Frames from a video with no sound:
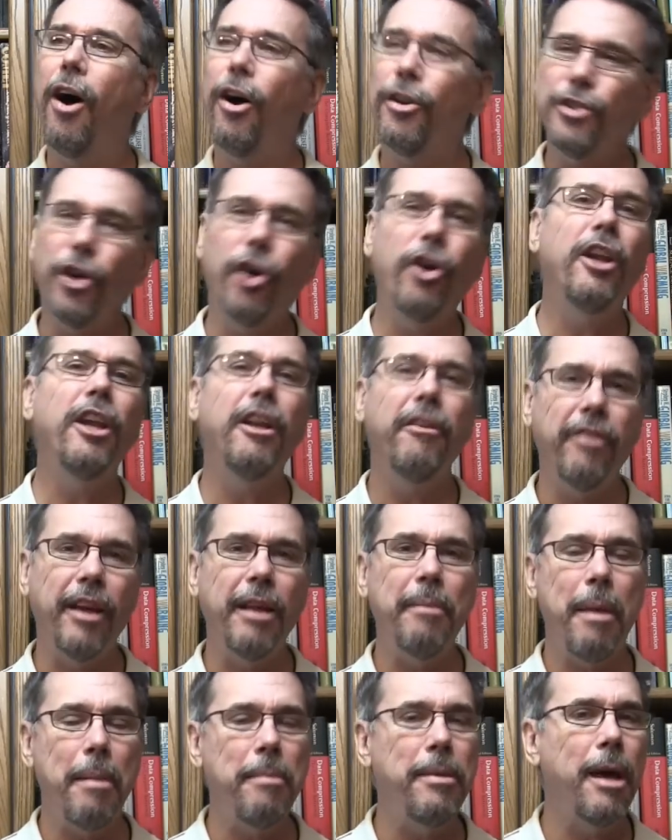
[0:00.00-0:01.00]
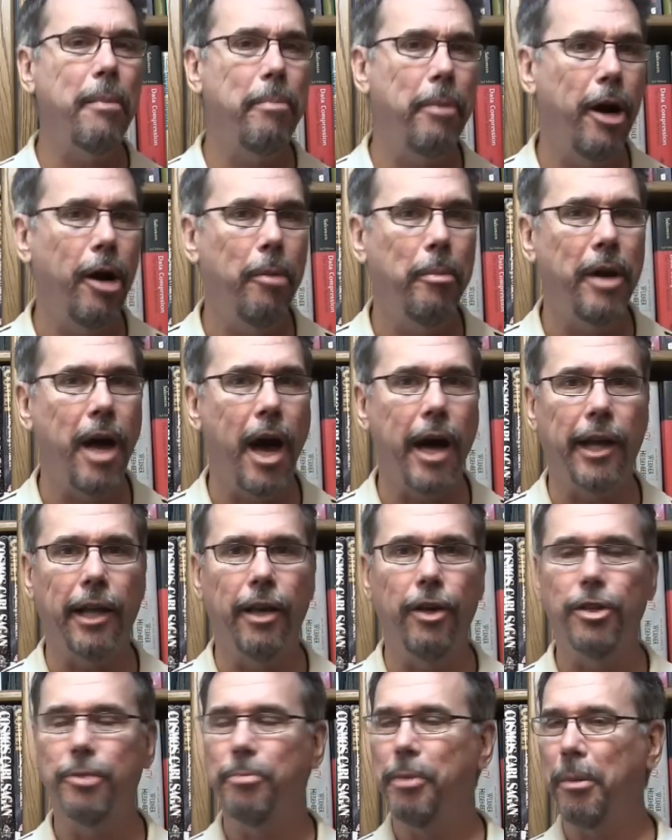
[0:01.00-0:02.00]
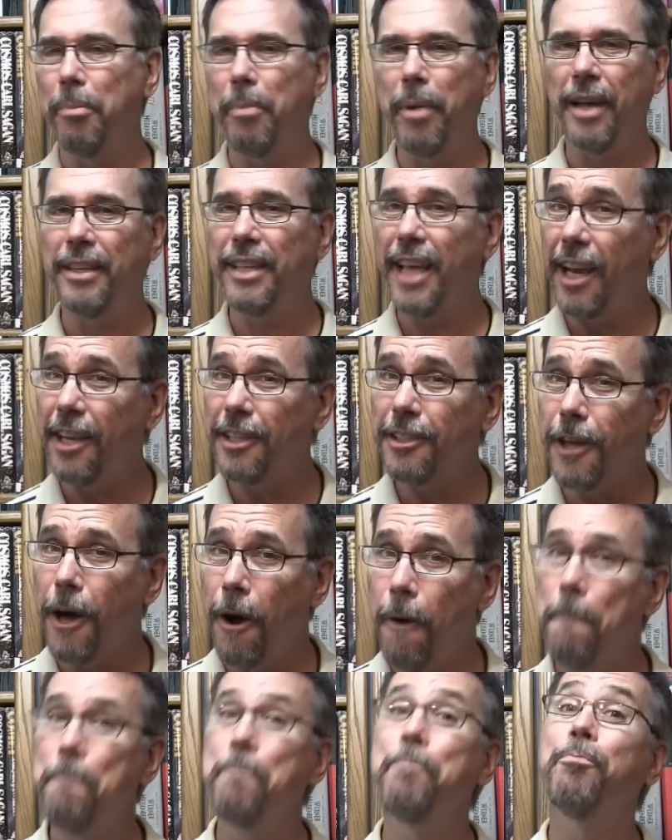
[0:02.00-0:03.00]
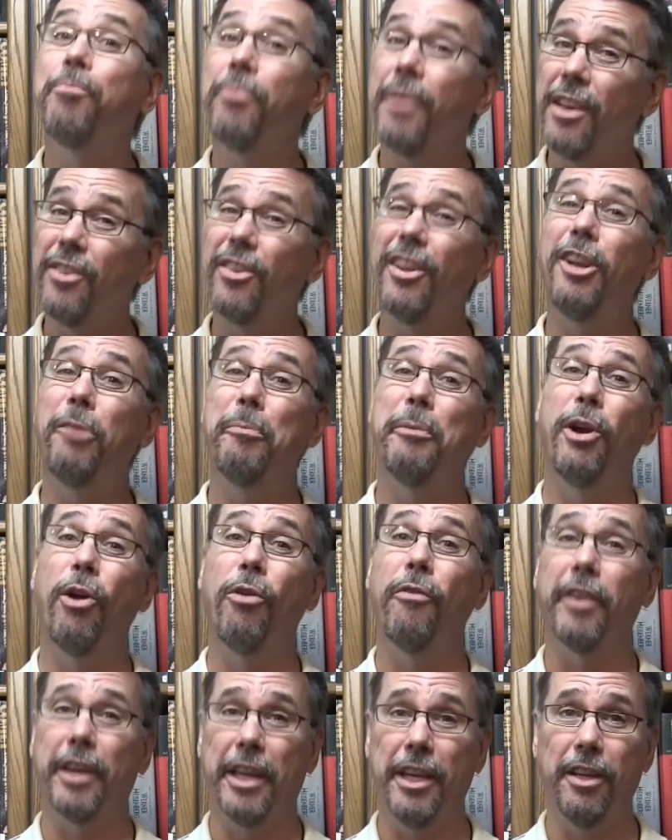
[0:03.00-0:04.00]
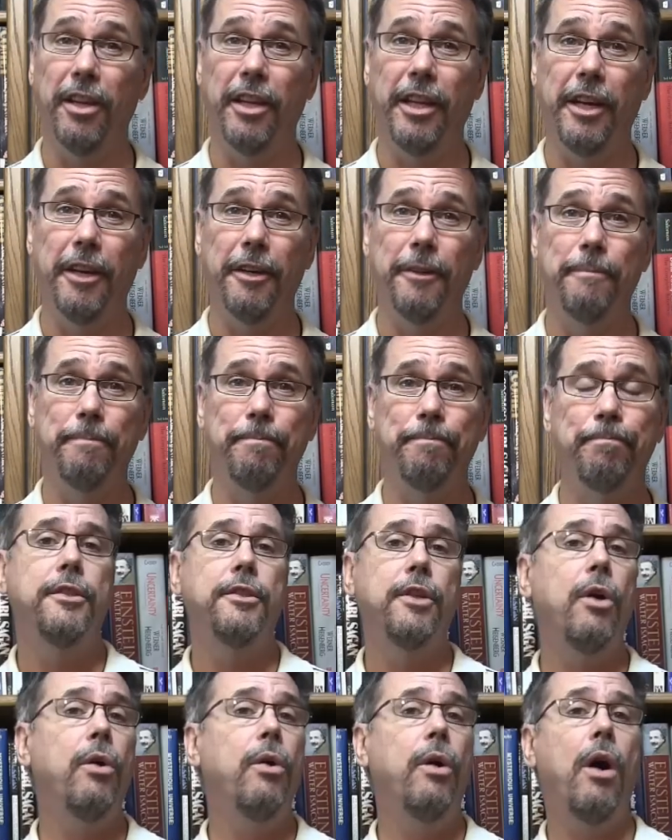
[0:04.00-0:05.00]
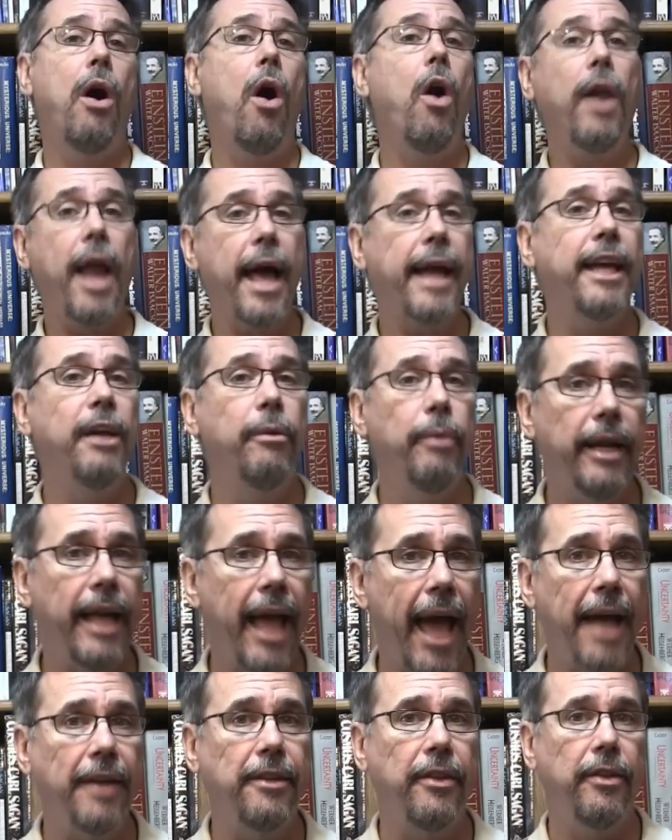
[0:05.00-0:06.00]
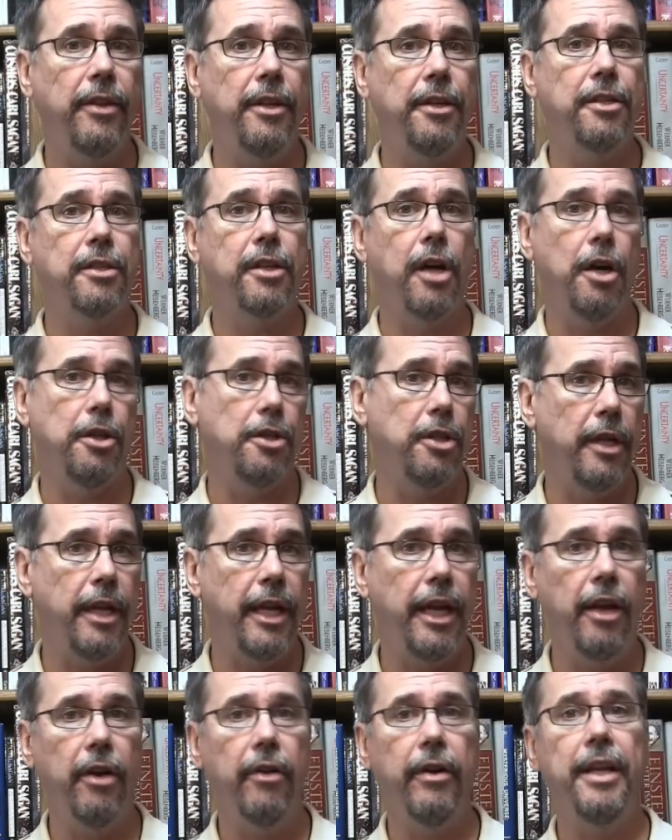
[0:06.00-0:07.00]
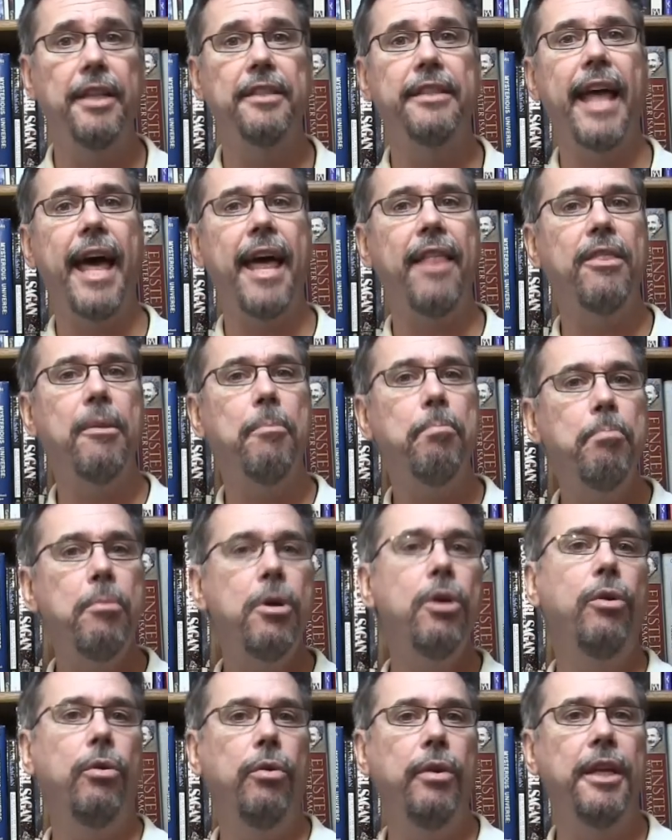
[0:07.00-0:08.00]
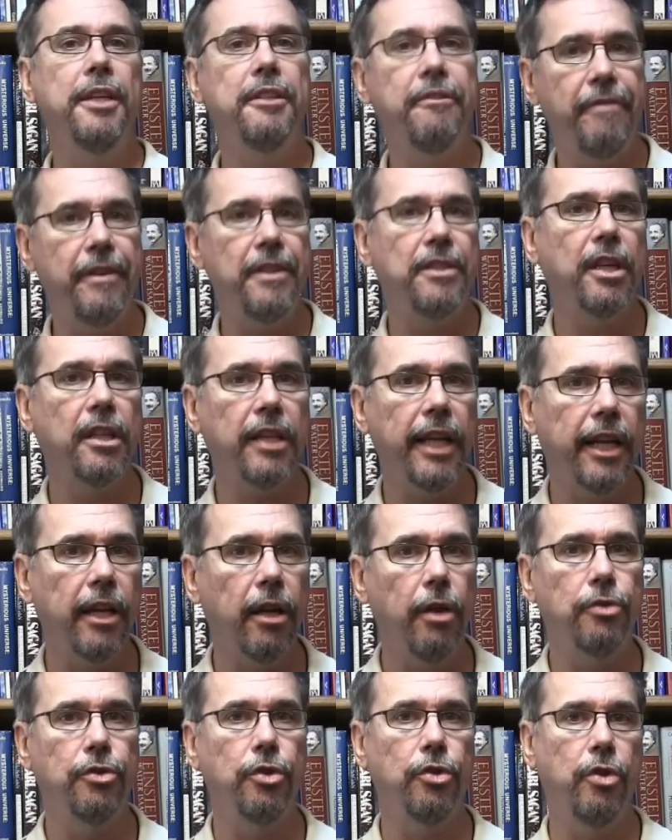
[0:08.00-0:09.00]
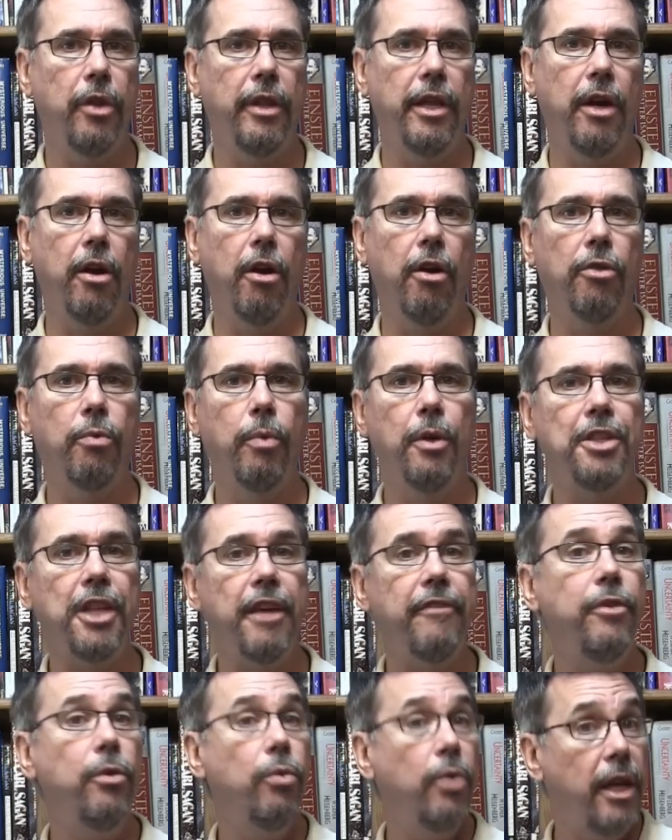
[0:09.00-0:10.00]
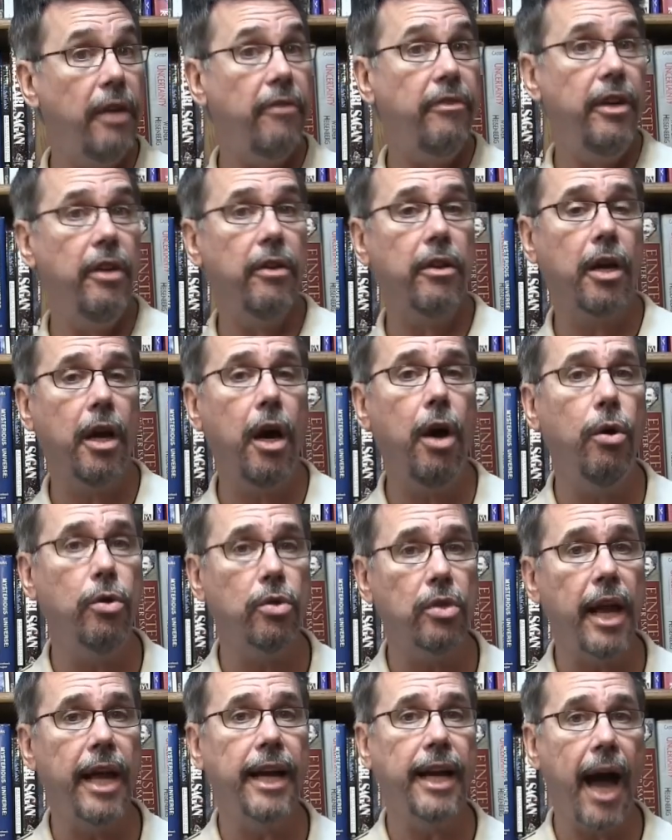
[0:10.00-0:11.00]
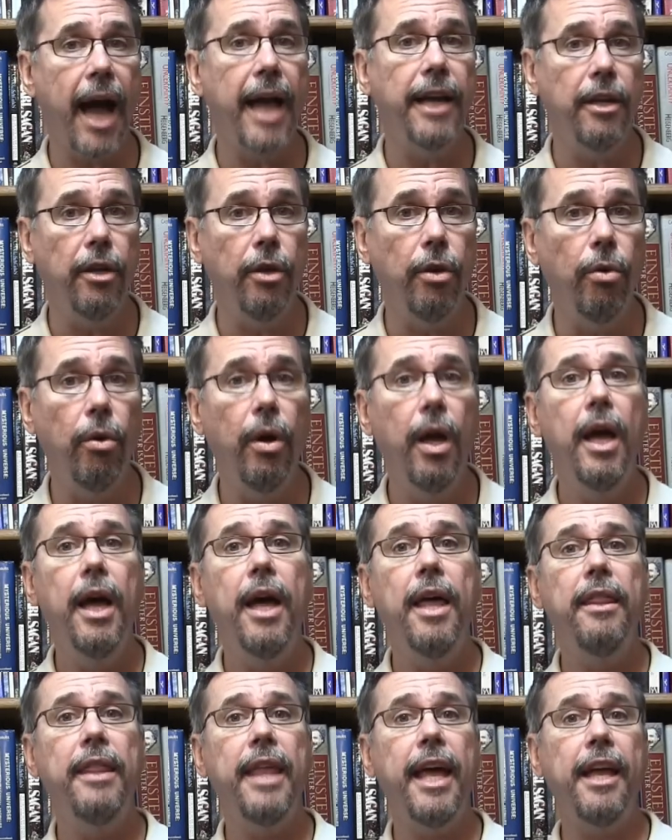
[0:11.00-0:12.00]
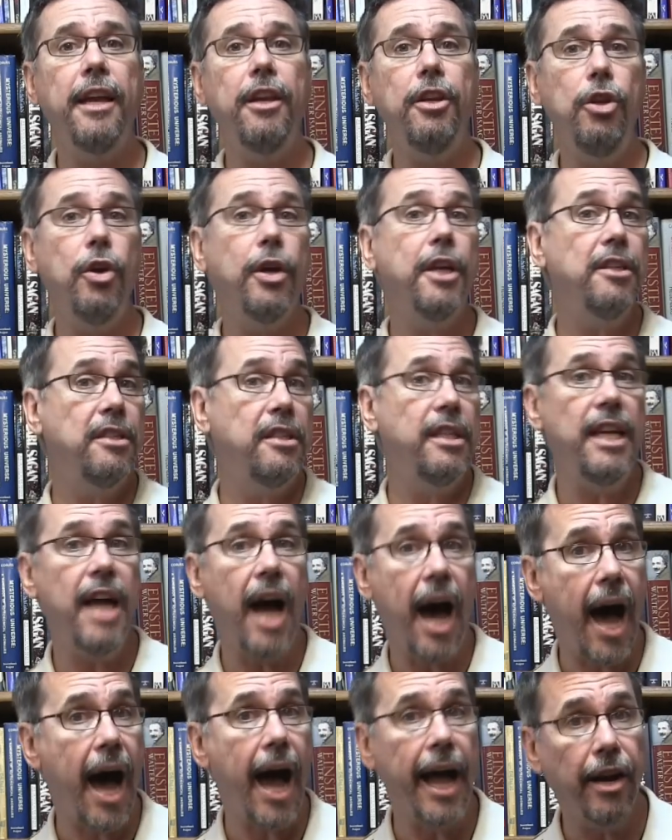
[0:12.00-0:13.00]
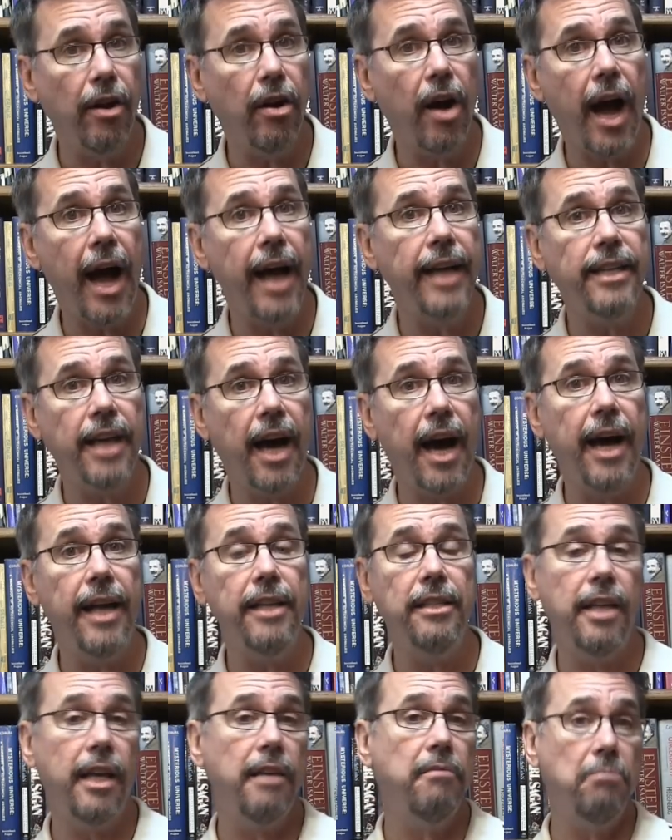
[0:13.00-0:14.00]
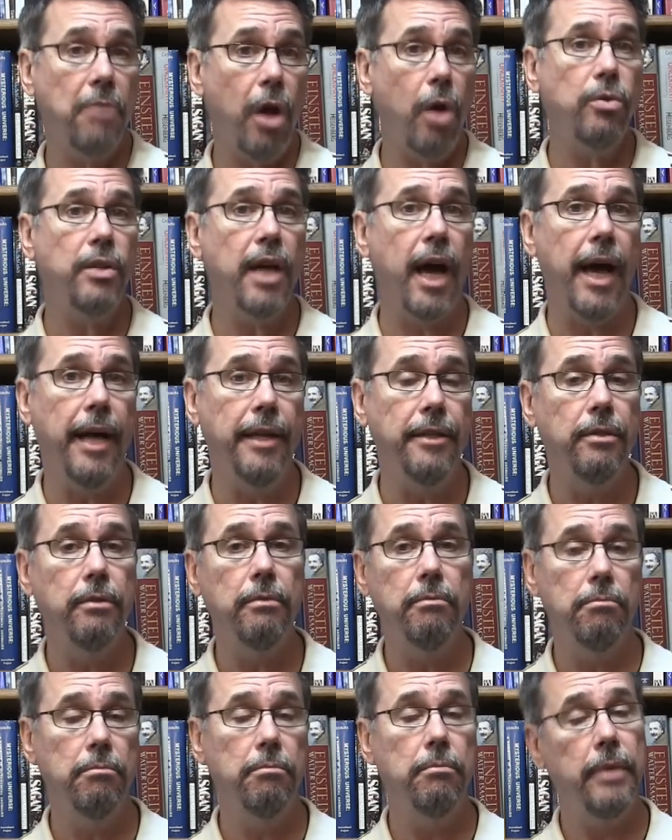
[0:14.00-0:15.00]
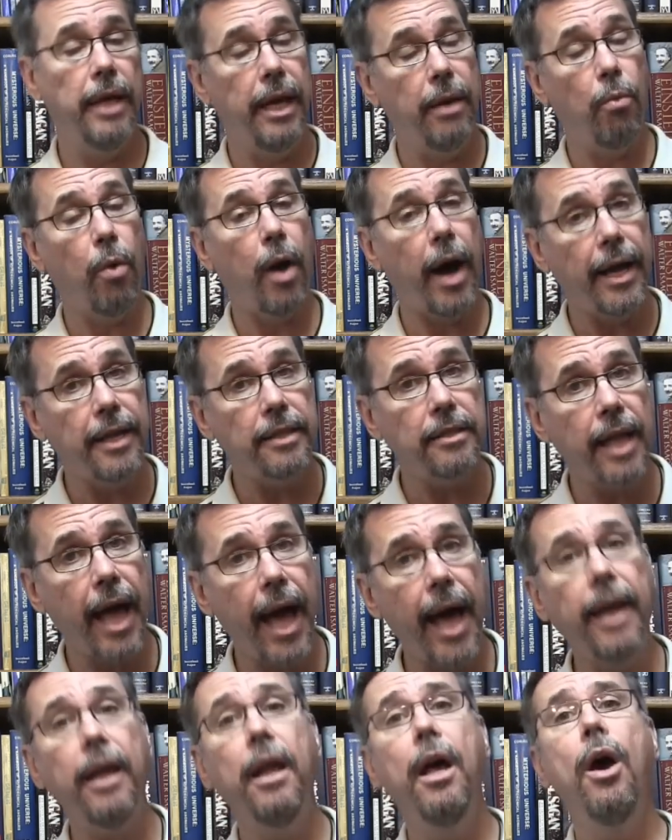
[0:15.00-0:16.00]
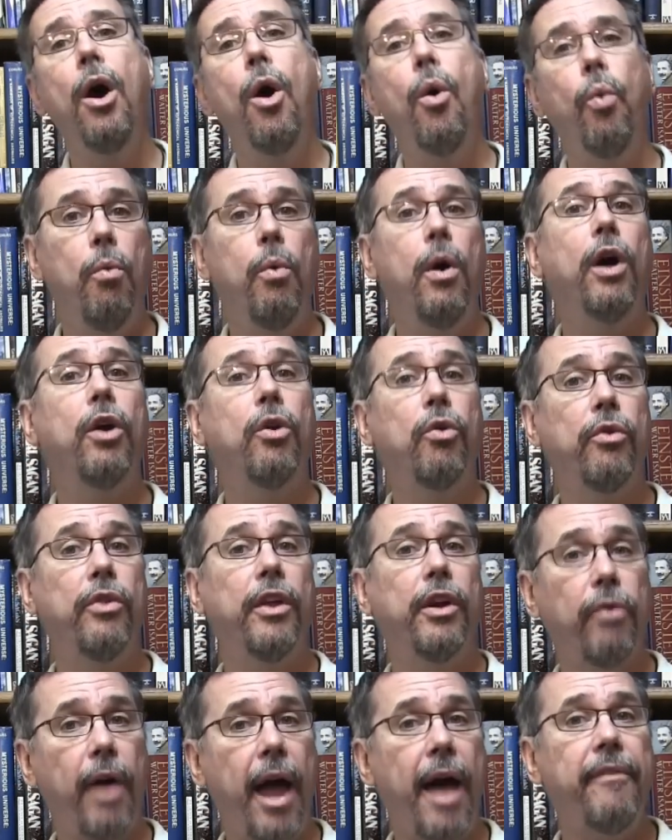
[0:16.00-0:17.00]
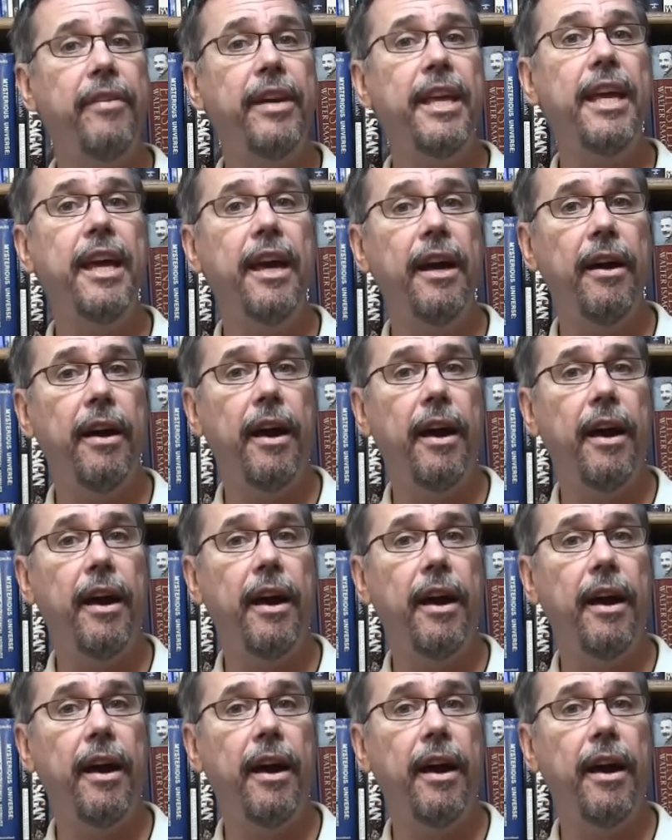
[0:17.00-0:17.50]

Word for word: Alternatively, maybe a pair of binoculars, but a, a telescope, it's a little bit overkill here. So all I can really add to the discussion here is that the moon is physically closer to the earth, which if you live near the coast like I do, then you can see higher high tides and low tides. And why is that? Well, the gravity